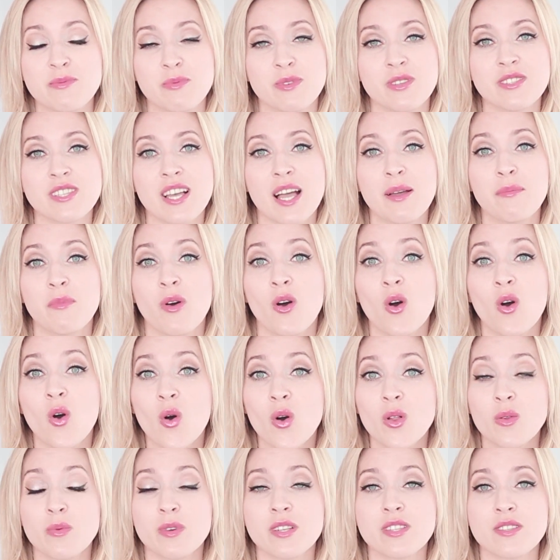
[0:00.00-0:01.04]
because I'm
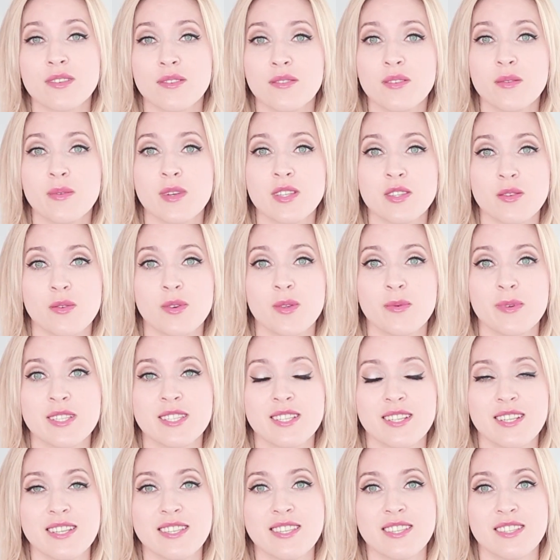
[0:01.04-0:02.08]
always
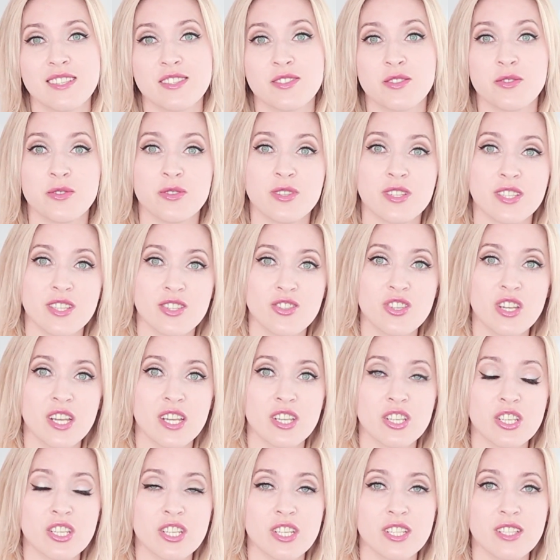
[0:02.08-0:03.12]
listening to your
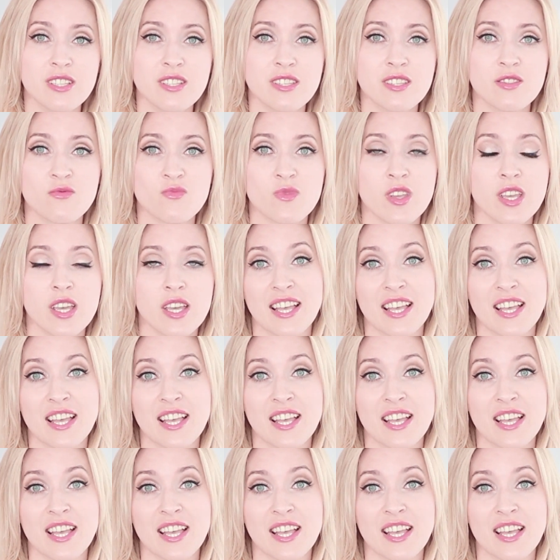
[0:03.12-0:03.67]
suggestions